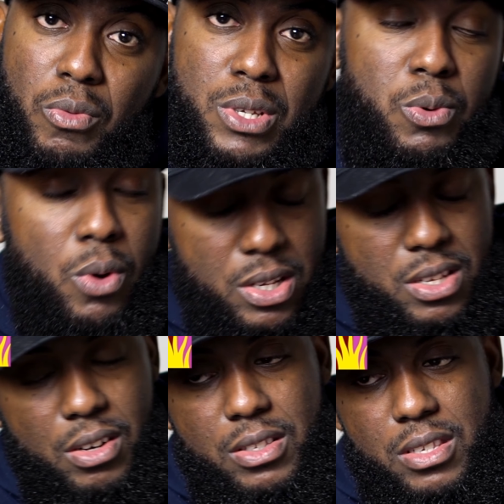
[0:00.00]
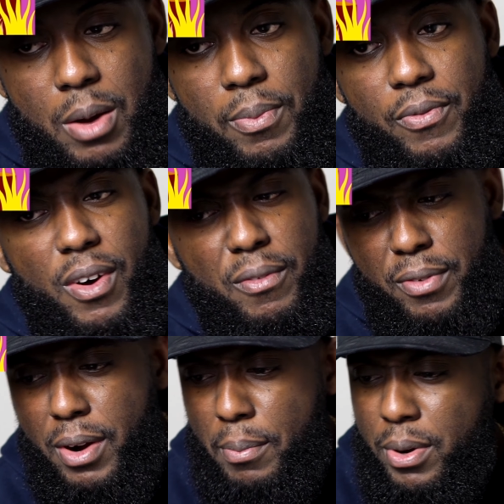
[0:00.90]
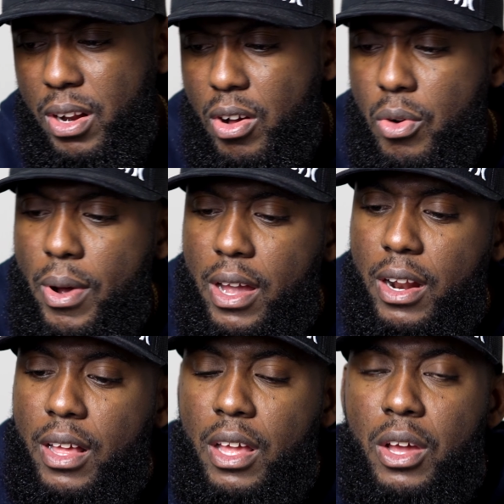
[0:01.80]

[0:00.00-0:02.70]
which was on top for a pretty long while